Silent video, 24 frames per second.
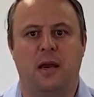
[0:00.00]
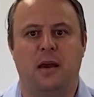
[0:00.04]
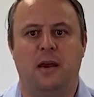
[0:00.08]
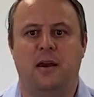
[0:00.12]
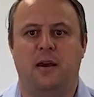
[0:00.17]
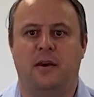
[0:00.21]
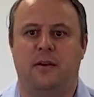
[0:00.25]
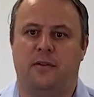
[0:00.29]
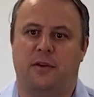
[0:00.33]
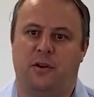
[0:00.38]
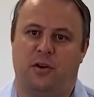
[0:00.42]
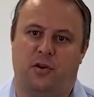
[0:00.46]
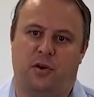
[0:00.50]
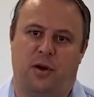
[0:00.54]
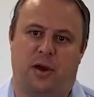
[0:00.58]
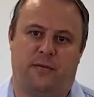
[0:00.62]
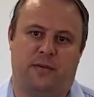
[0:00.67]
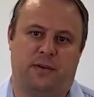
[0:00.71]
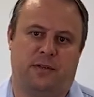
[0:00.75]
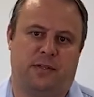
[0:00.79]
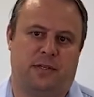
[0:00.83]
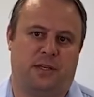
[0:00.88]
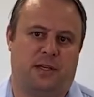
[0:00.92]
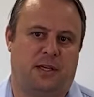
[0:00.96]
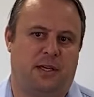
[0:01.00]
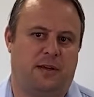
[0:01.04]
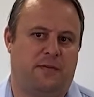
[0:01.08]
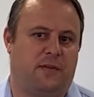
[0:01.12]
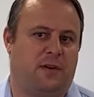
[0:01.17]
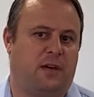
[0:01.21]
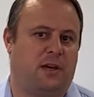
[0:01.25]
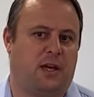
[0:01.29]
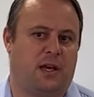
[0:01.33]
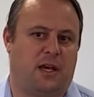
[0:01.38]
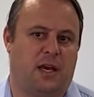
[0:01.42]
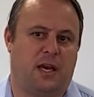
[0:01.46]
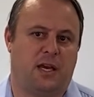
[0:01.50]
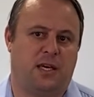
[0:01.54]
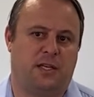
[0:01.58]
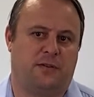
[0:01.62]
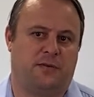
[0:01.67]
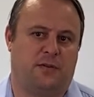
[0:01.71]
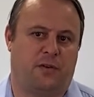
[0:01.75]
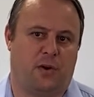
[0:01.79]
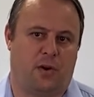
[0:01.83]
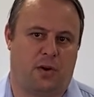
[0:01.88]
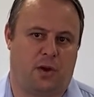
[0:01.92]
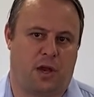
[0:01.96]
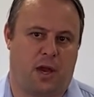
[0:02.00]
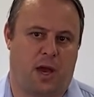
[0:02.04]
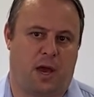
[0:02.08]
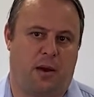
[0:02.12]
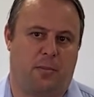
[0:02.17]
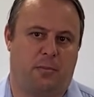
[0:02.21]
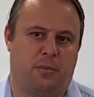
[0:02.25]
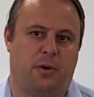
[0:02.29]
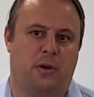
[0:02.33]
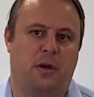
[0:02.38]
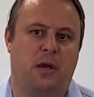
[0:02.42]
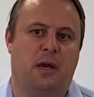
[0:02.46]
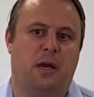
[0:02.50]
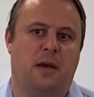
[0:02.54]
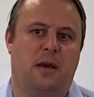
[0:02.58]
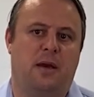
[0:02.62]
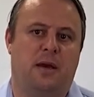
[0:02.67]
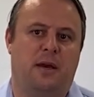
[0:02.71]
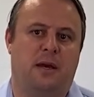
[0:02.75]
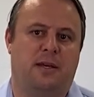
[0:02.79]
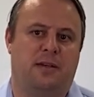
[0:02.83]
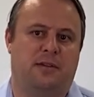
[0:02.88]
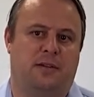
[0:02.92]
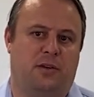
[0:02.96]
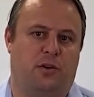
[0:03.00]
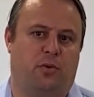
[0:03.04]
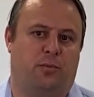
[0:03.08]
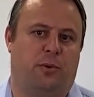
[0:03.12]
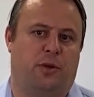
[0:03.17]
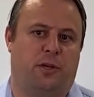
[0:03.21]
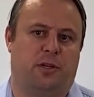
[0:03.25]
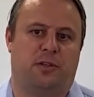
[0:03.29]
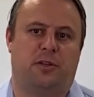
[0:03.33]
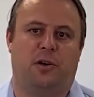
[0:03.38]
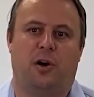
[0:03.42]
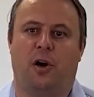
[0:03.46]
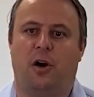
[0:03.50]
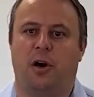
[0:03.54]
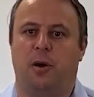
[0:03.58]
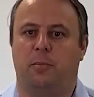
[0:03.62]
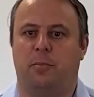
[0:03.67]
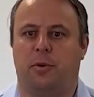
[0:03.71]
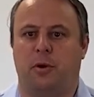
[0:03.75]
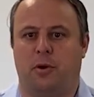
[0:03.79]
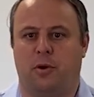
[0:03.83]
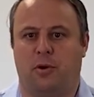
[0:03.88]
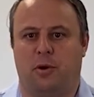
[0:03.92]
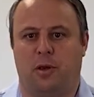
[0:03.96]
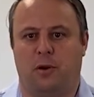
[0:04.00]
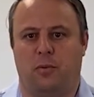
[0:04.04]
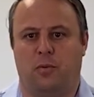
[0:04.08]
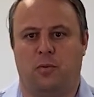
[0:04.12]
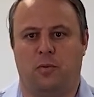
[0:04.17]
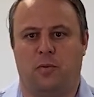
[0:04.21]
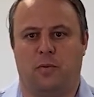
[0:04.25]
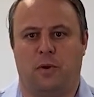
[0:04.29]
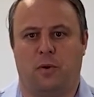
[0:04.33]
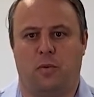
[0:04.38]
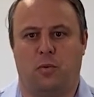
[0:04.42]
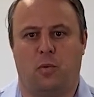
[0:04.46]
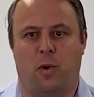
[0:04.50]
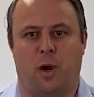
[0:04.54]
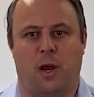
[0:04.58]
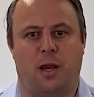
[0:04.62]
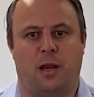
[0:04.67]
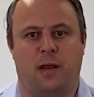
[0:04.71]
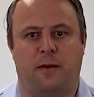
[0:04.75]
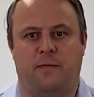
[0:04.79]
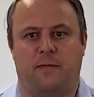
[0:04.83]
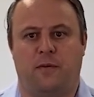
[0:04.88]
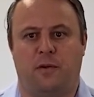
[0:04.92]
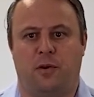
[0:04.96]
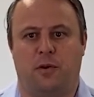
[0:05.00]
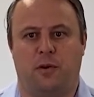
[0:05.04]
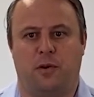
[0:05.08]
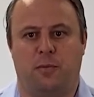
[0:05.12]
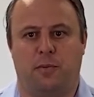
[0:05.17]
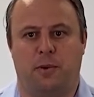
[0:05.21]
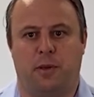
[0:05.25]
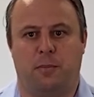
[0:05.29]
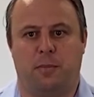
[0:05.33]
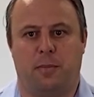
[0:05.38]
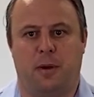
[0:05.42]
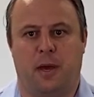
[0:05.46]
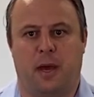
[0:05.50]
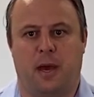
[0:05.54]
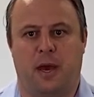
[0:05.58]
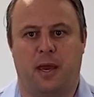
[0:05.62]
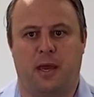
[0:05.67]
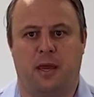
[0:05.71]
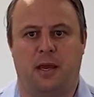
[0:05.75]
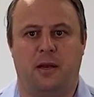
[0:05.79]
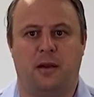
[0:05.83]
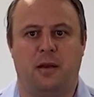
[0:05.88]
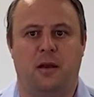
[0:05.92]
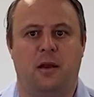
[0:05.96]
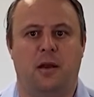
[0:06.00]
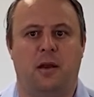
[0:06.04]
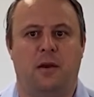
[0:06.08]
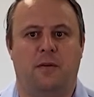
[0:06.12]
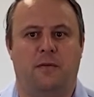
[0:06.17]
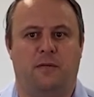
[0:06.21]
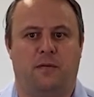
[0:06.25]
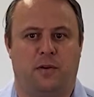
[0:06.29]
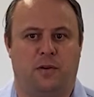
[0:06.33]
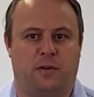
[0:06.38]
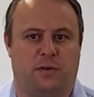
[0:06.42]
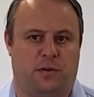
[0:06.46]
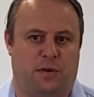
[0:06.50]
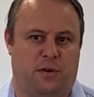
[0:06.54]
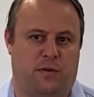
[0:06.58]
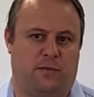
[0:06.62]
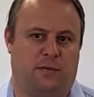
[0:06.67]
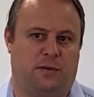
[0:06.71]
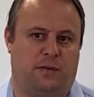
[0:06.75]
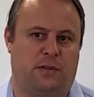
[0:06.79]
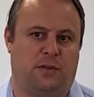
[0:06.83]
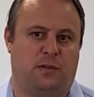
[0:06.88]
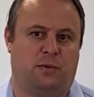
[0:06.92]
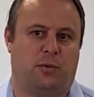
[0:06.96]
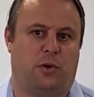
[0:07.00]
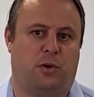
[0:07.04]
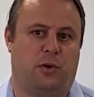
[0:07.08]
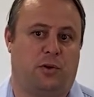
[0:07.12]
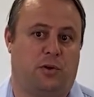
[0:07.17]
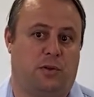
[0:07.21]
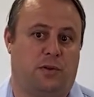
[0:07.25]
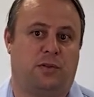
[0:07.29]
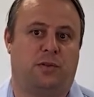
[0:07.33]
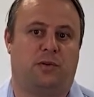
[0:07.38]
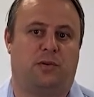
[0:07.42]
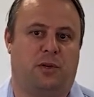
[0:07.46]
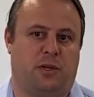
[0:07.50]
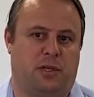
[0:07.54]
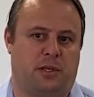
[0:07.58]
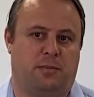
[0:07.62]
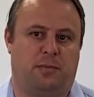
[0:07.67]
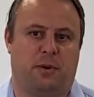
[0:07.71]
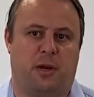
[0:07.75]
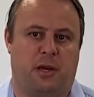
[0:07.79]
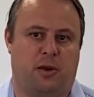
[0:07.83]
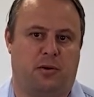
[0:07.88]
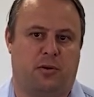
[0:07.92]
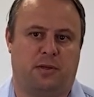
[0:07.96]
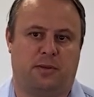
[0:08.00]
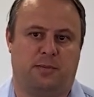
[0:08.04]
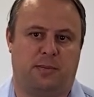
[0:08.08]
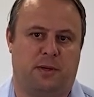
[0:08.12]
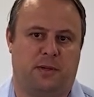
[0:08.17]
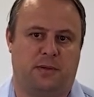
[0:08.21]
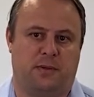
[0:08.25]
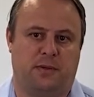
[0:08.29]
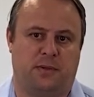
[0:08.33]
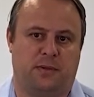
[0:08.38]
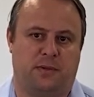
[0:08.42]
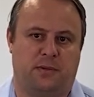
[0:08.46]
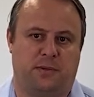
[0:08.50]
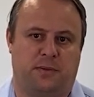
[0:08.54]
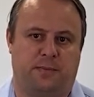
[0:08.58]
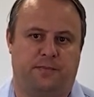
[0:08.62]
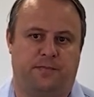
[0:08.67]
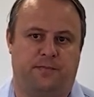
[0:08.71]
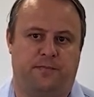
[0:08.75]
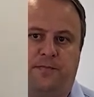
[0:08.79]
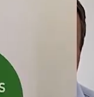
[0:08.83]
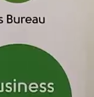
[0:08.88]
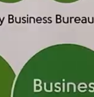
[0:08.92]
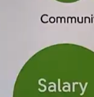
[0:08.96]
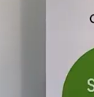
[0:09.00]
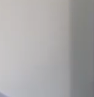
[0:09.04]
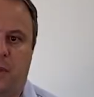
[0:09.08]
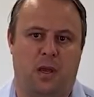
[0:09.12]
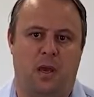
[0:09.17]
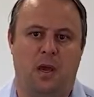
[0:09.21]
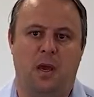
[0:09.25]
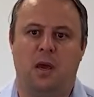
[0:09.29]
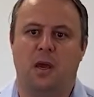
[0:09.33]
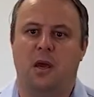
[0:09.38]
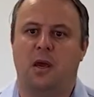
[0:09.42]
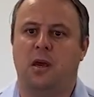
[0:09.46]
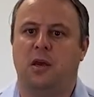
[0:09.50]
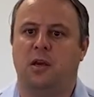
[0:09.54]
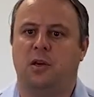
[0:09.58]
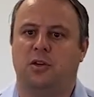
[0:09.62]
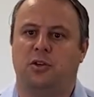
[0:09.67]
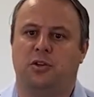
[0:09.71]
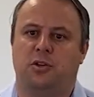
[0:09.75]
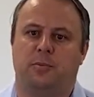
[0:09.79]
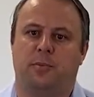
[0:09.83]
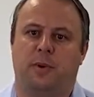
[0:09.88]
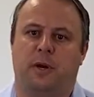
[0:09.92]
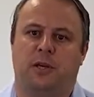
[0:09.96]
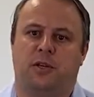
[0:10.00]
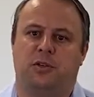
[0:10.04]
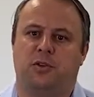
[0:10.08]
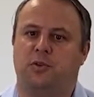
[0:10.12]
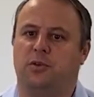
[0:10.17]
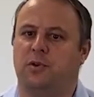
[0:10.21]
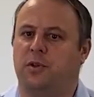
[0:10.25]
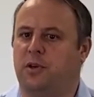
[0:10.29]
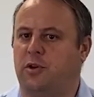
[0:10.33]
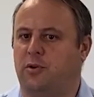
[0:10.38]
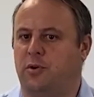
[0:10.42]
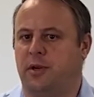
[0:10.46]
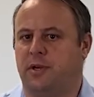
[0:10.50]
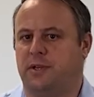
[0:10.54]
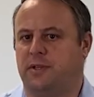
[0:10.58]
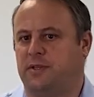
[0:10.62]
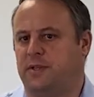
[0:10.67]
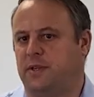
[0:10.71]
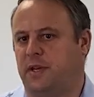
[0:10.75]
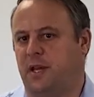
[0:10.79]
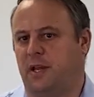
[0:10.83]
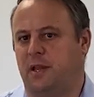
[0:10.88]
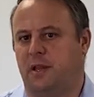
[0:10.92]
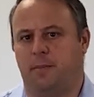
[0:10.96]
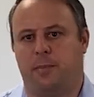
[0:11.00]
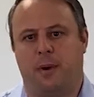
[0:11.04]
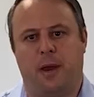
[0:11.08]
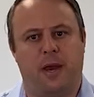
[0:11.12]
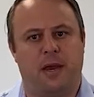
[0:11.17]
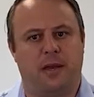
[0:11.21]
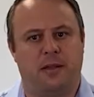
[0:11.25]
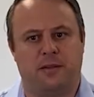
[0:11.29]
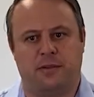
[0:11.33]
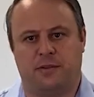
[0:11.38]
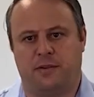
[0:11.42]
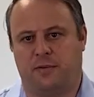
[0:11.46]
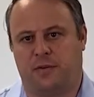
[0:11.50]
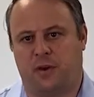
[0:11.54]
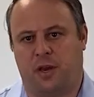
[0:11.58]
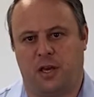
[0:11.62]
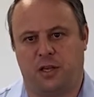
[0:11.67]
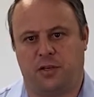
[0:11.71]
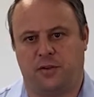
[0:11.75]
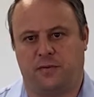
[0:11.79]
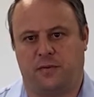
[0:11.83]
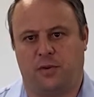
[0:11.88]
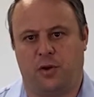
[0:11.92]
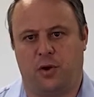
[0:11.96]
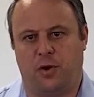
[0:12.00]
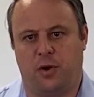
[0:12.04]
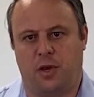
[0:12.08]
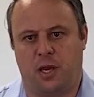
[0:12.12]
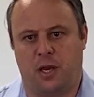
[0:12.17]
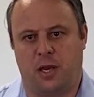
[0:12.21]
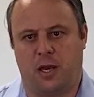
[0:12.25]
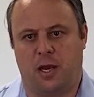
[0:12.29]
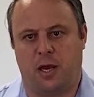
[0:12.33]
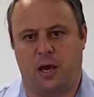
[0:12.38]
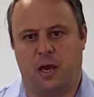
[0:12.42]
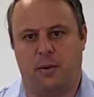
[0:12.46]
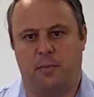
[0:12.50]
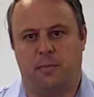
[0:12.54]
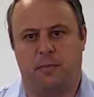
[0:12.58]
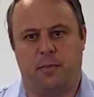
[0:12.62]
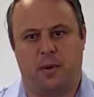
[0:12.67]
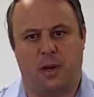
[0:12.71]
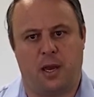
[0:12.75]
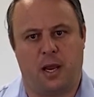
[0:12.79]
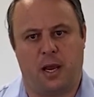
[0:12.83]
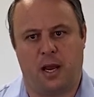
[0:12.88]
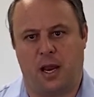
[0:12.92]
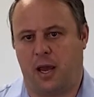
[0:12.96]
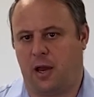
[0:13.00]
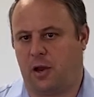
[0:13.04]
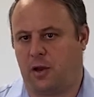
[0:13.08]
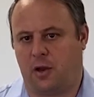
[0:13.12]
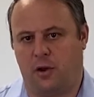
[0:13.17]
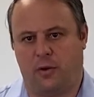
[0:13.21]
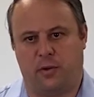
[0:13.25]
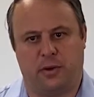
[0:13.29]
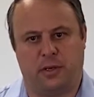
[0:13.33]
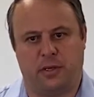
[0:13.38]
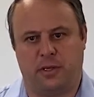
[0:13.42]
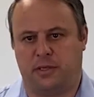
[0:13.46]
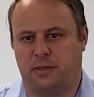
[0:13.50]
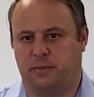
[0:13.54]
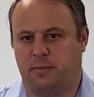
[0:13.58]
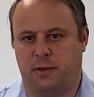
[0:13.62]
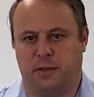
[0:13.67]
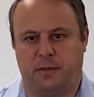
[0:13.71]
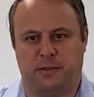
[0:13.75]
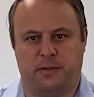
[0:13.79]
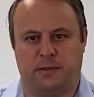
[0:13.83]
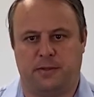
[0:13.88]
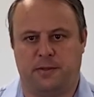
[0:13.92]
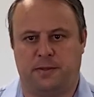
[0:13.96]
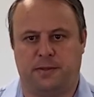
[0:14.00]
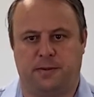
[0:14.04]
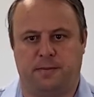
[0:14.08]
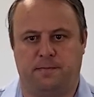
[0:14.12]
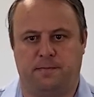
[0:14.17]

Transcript: then you'll have a significant cash flow gap, as there will be a time period waiting for you to be paid for your services while you still need to pay your expenses. You should make sure that you understand the patterns of cash flow income and outgoing expenses.